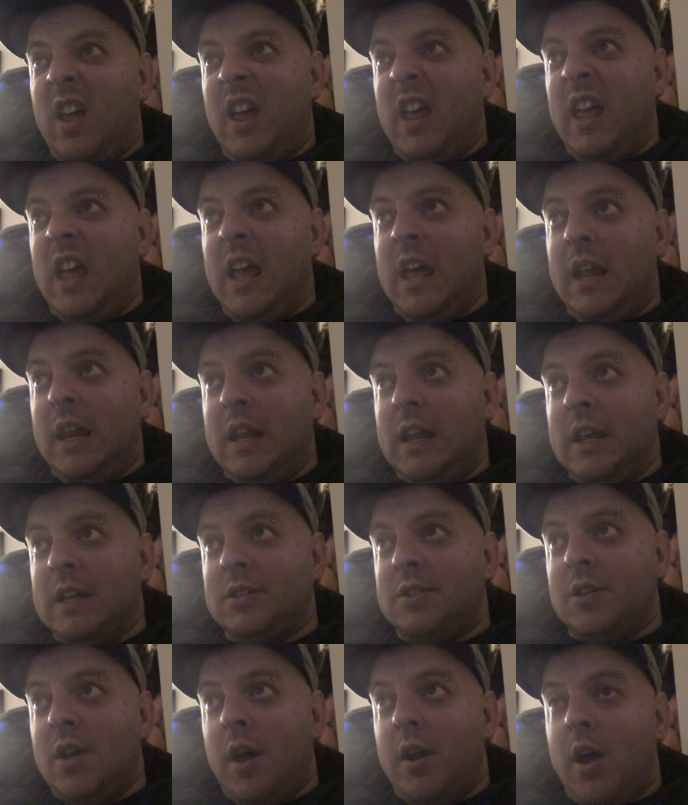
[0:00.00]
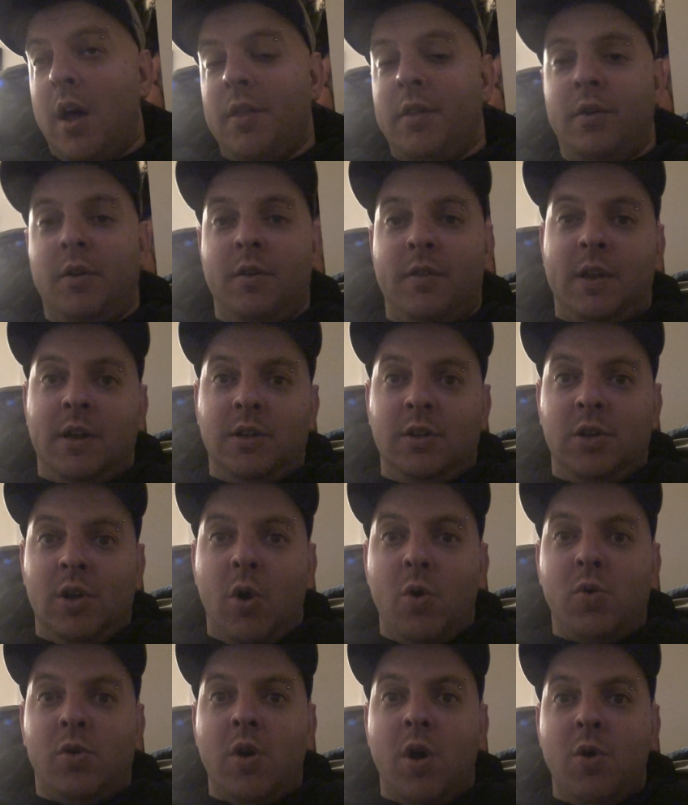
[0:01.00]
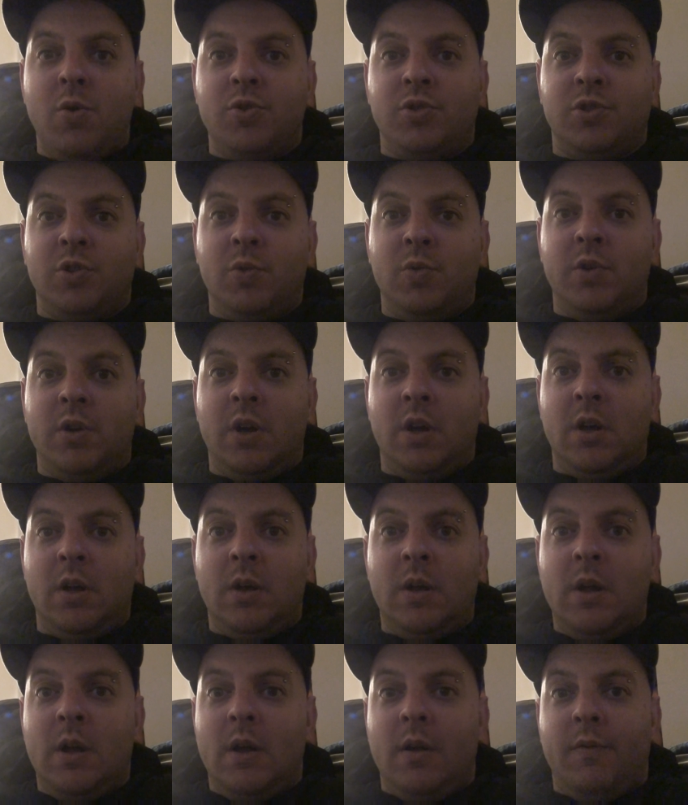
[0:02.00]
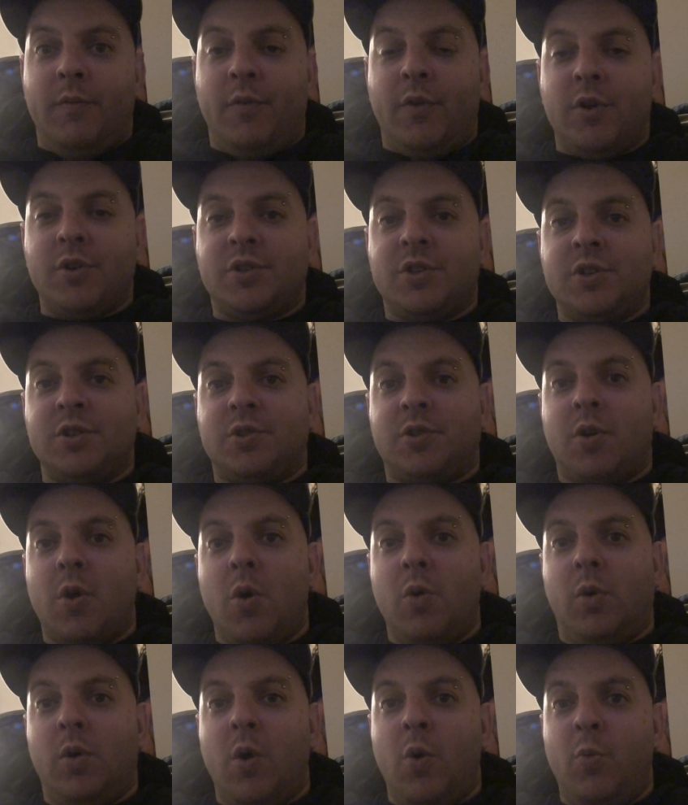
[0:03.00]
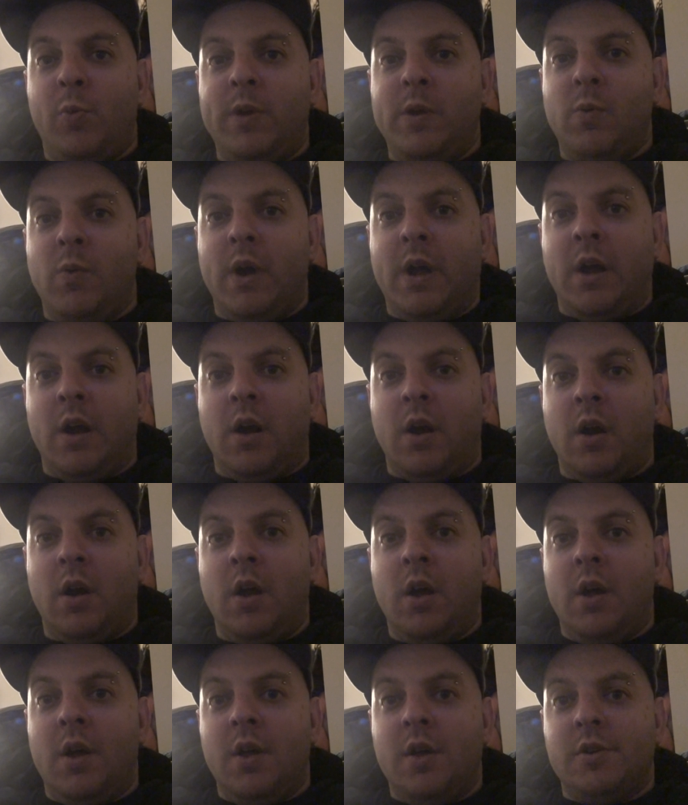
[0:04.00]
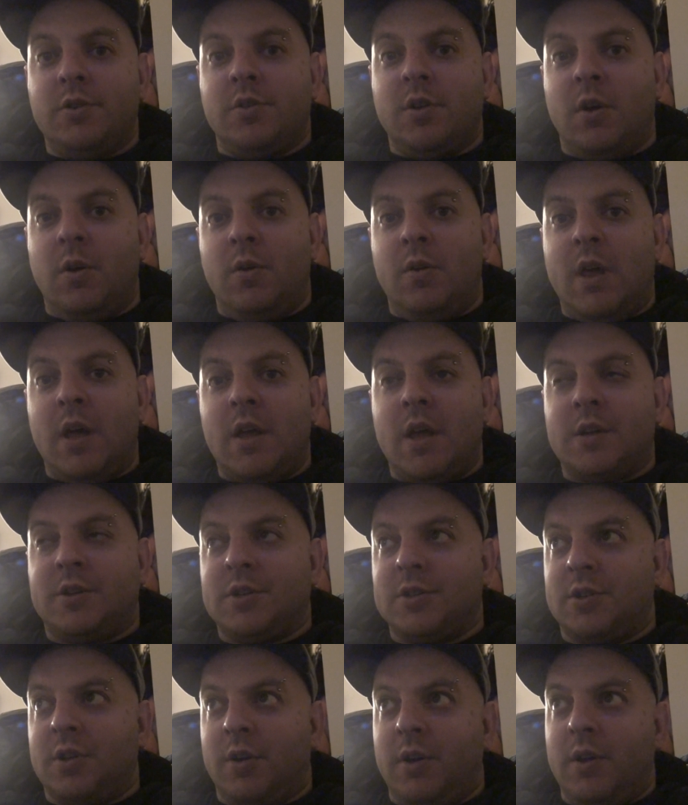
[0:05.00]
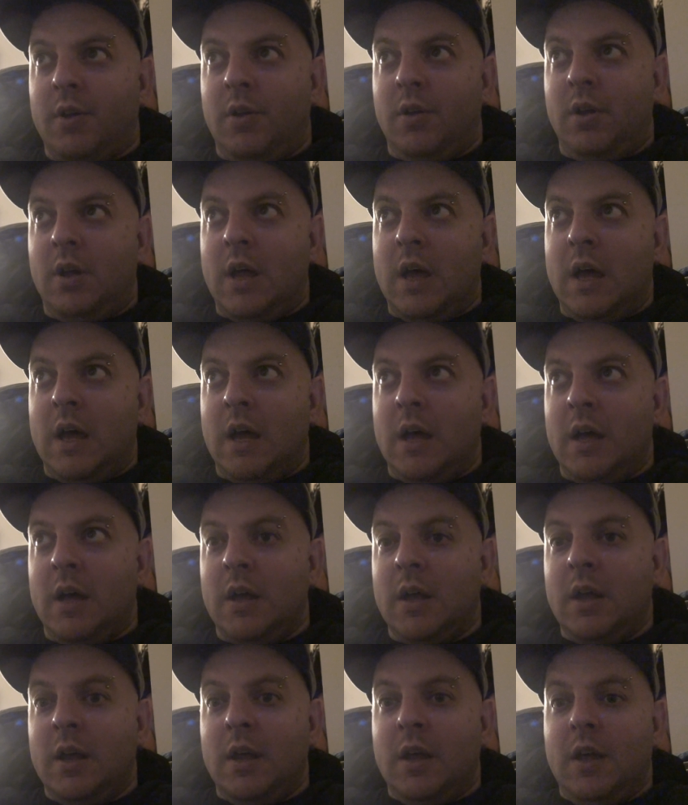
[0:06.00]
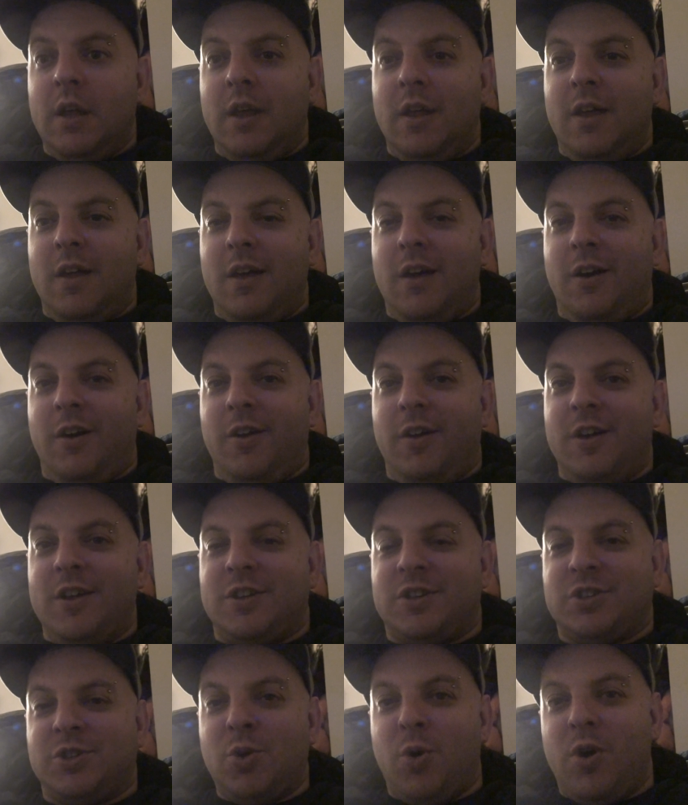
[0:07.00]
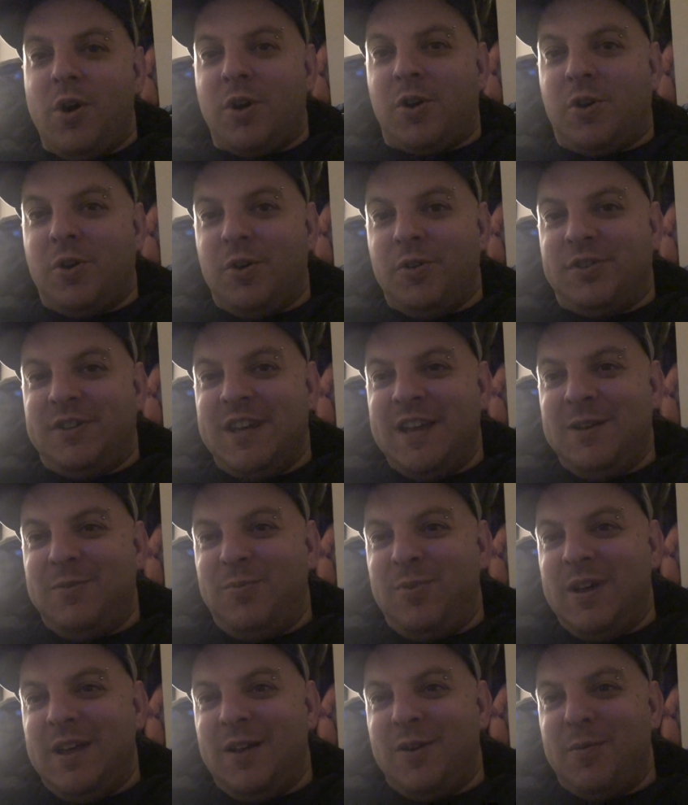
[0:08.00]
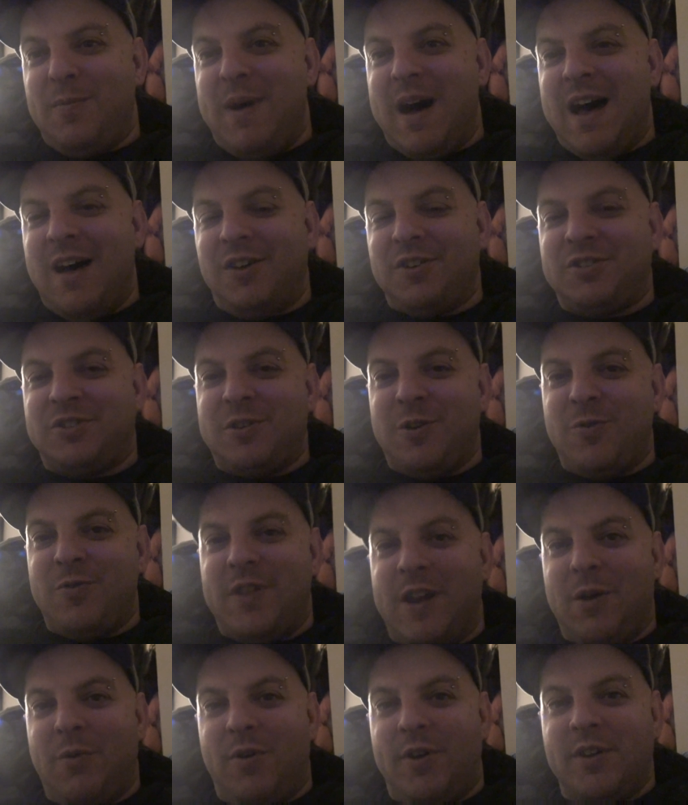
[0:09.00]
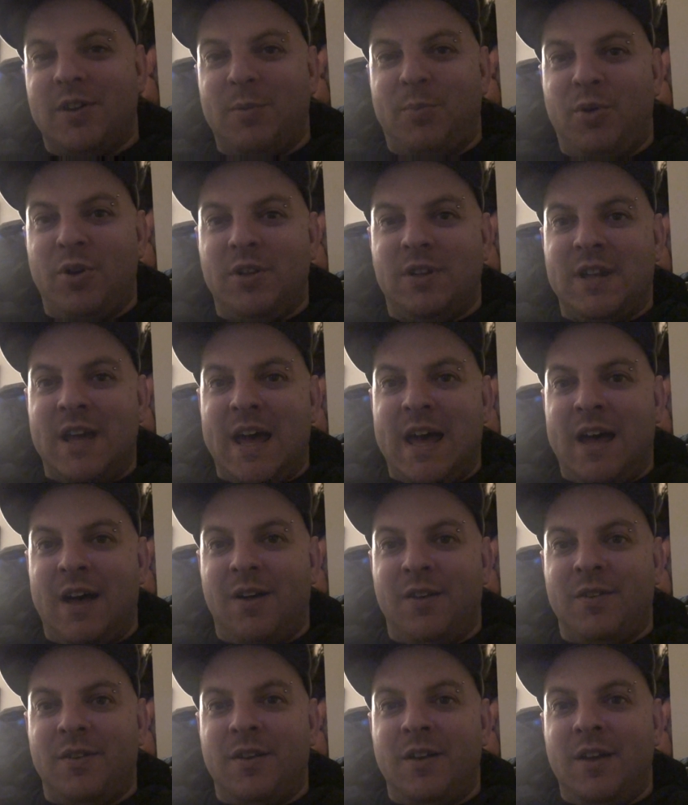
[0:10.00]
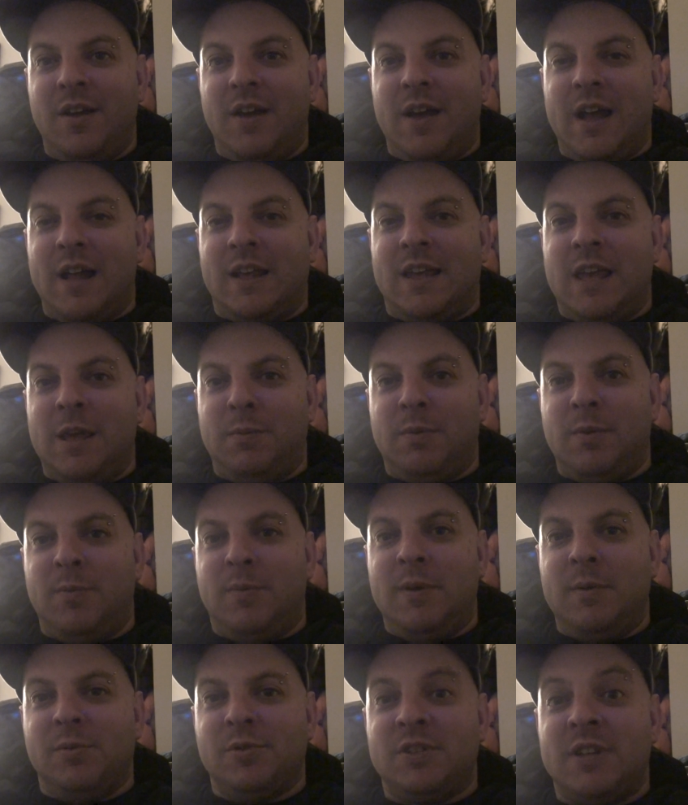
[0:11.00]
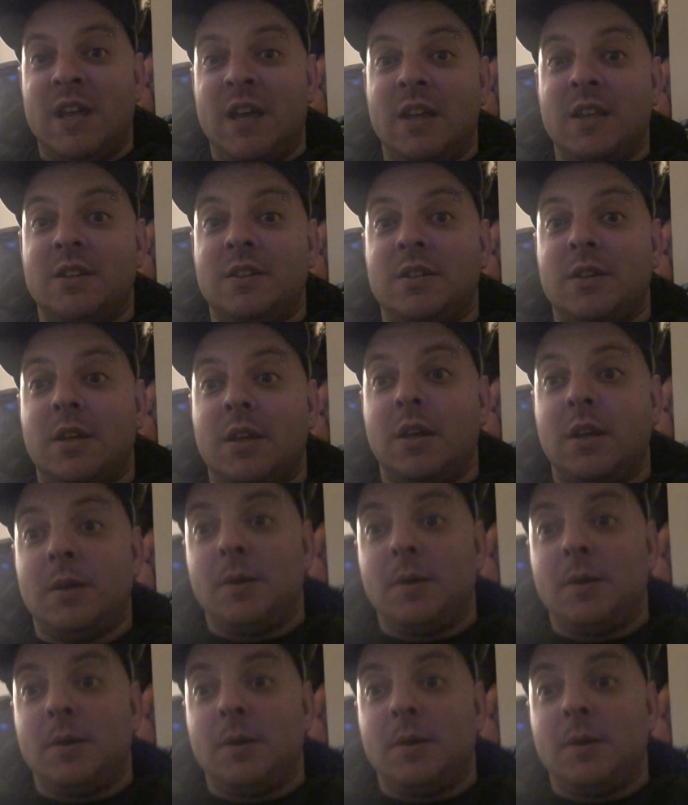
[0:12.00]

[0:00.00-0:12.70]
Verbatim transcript: It is none other than Yokozuna versus Koko B. Ware. So that, that's just a little uh, a little historical tidbit or milestone that I wanted to put down and keep in people's heads.